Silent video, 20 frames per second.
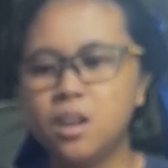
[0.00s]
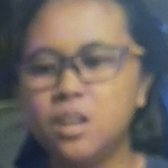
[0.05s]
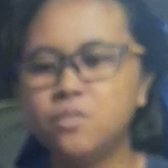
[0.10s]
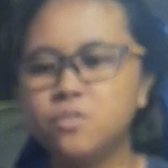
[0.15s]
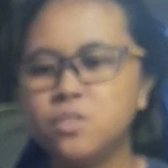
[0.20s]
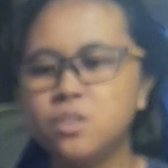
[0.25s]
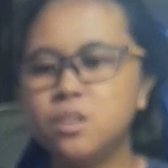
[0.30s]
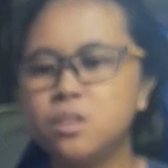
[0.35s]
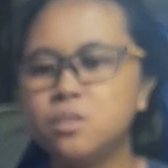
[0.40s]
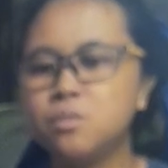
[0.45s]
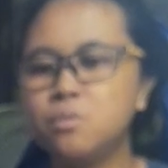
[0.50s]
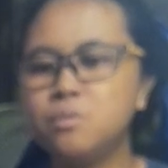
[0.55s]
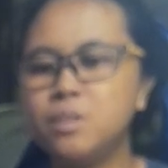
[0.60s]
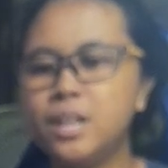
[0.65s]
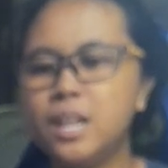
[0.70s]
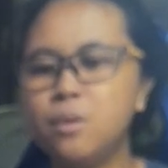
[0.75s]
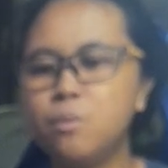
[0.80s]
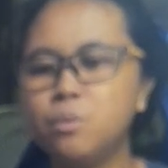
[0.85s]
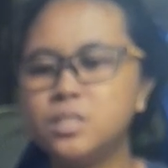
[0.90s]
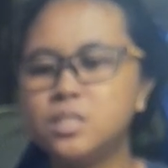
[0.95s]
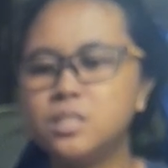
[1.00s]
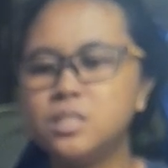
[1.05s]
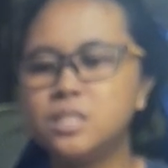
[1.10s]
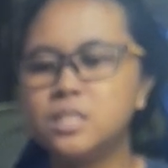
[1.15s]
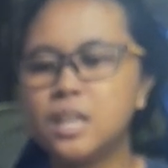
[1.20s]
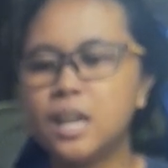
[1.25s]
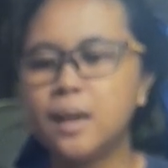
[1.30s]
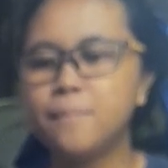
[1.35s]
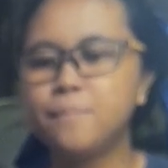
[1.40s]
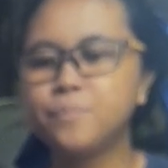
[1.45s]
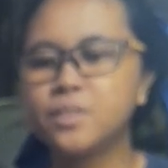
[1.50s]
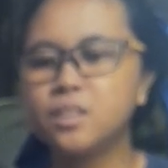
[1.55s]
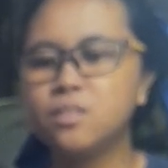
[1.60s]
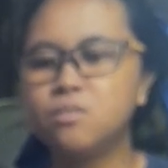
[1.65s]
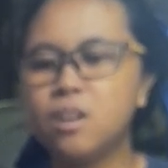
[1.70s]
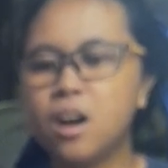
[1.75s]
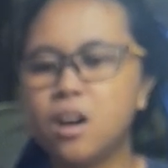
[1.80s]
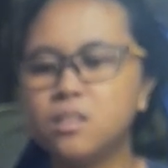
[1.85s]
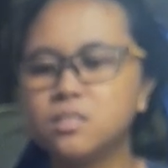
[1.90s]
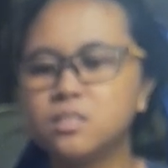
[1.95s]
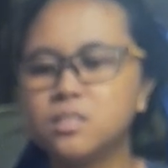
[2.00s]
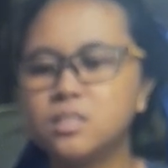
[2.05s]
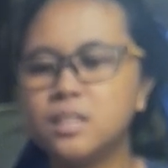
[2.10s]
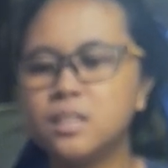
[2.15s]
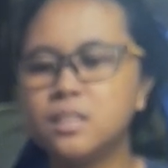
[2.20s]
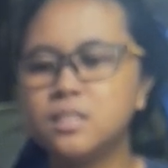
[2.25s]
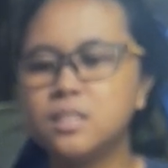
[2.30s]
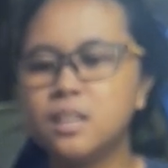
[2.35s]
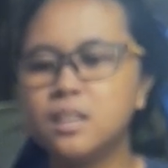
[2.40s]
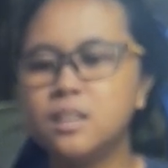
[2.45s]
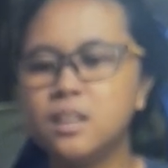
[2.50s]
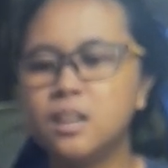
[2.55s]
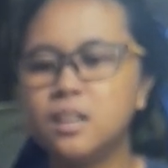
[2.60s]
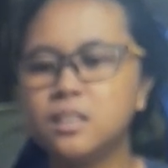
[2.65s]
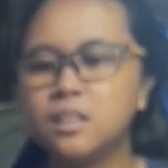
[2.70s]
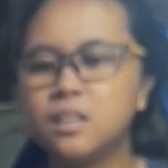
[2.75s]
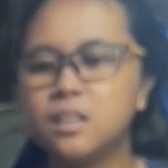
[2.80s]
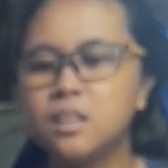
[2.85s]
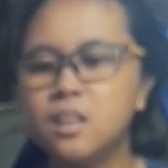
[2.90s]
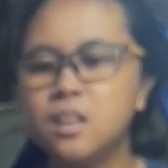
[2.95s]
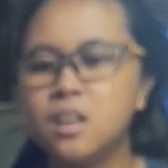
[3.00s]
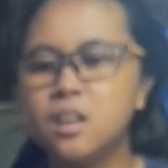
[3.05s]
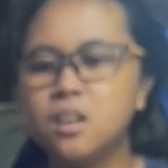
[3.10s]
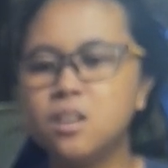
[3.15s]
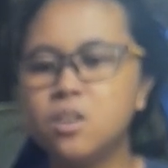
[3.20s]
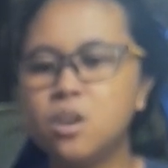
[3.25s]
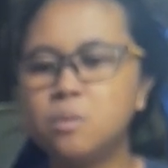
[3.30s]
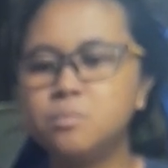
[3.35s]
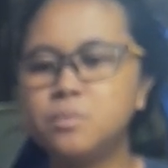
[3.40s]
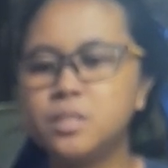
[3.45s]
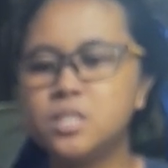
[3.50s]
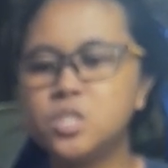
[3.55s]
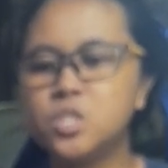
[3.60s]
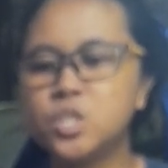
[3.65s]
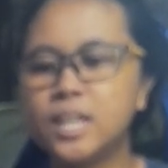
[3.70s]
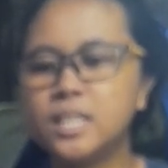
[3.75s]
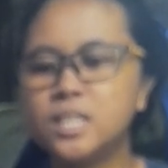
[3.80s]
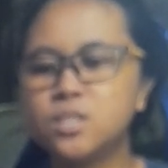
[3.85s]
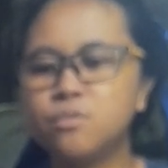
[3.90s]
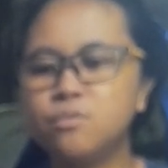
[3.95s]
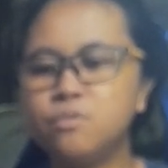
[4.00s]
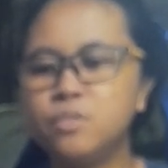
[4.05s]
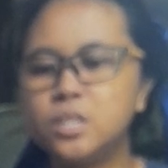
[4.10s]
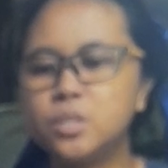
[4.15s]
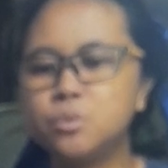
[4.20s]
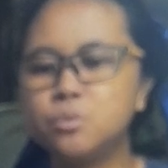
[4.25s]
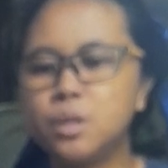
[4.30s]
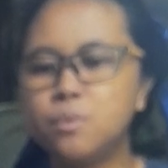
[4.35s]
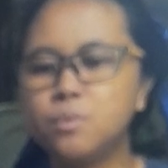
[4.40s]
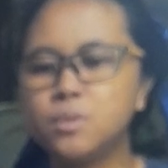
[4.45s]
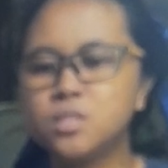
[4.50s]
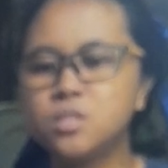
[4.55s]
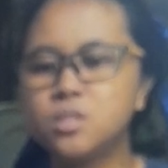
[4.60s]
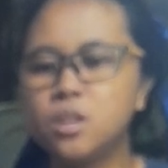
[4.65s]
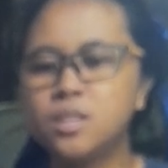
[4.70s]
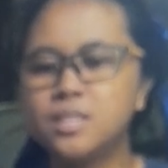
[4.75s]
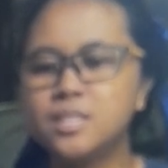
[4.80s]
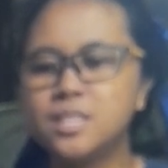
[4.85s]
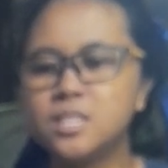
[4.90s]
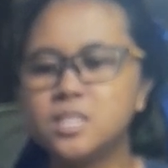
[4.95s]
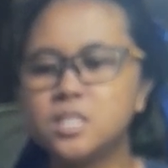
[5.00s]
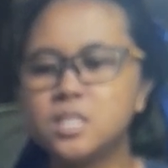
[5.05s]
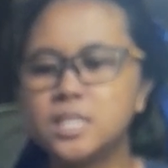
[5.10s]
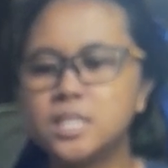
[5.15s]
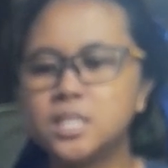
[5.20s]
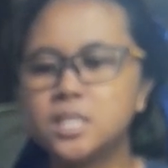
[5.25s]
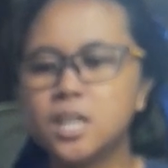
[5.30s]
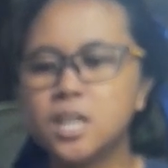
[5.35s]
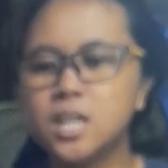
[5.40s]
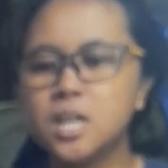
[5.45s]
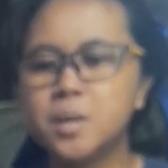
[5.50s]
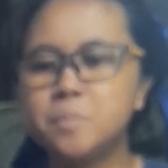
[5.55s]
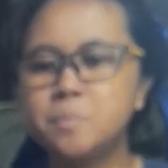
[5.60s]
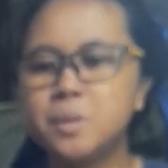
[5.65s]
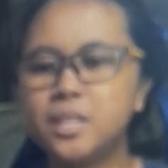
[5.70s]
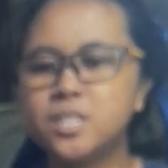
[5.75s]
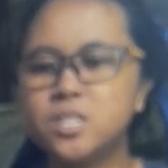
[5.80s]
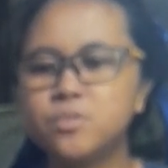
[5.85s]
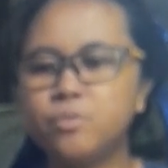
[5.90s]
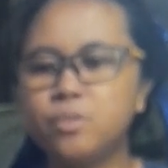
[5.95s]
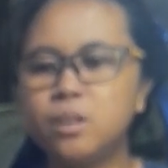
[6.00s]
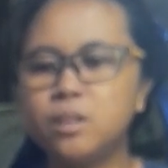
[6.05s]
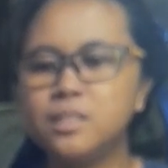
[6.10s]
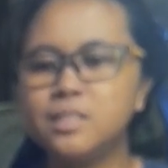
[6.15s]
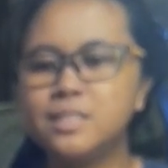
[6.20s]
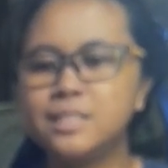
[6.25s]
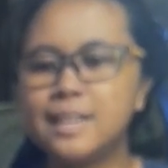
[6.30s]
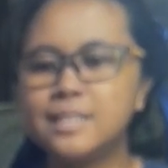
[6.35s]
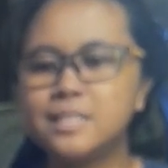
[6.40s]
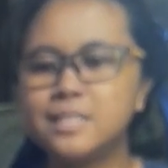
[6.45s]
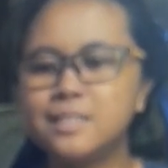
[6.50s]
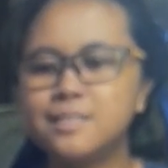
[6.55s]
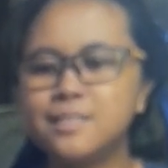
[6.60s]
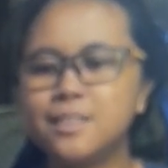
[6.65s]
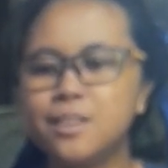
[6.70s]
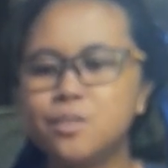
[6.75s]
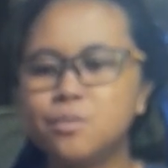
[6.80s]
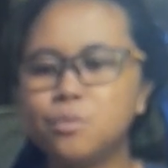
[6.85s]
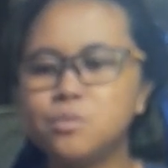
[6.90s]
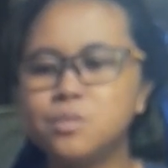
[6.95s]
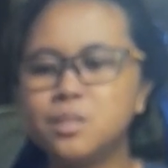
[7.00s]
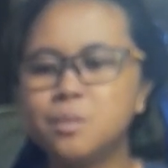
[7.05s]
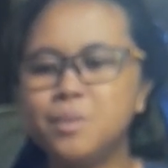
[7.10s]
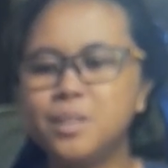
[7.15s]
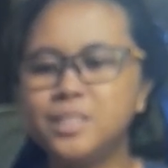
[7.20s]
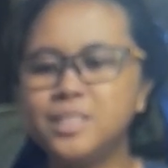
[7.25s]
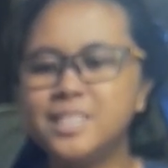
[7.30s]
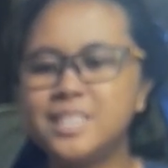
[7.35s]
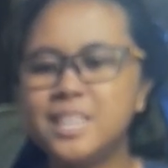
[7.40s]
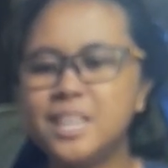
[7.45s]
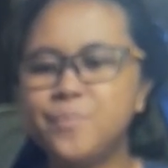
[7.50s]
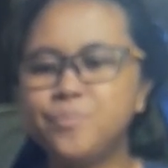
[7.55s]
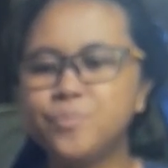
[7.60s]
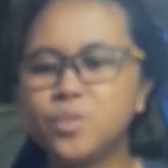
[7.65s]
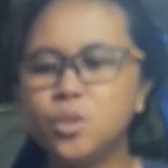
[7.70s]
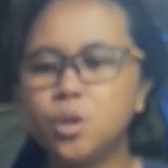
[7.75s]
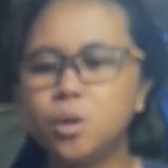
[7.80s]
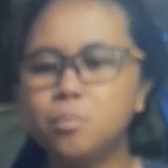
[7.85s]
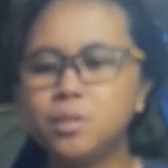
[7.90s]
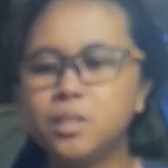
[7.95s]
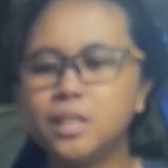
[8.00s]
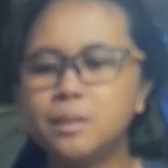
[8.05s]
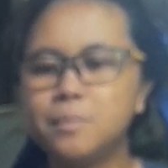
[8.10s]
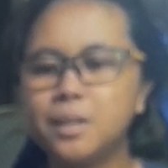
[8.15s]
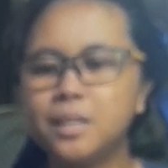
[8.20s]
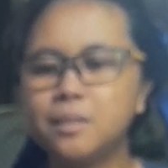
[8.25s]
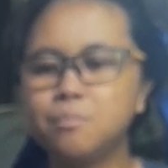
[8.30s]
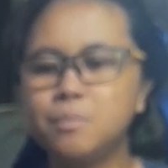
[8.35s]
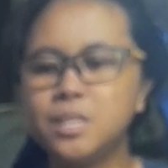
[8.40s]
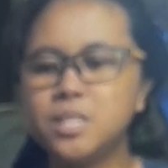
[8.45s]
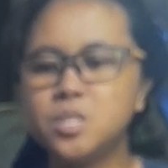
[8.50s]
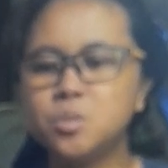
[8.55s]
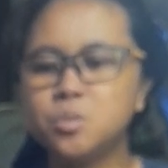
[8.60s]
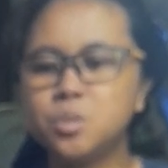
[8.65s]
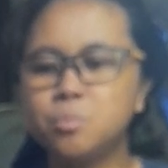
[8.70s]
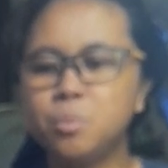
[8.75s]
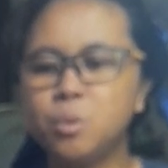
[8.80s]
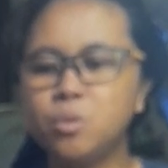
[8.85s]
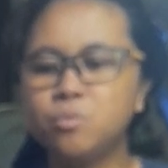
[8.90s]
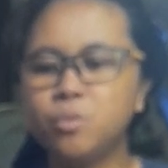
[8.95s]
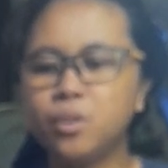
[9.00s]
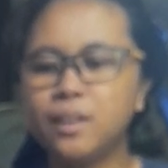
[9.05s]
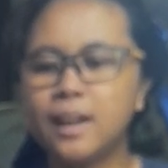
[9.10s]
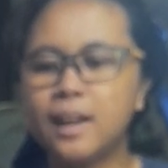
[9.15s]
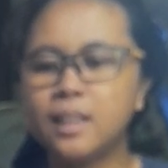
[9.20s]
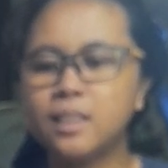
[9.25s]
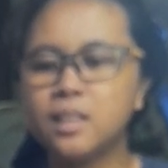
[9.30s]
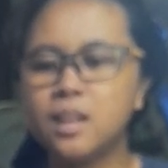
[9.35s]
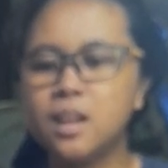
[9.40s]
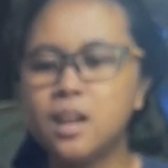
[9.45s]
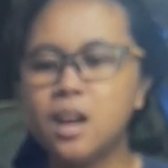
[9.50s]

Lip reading: If the hero really was the same ranked as Hinata, Gobta's chance of victory was non-existent. But as far as testing the hero's ability, Gobta might be suitable for that.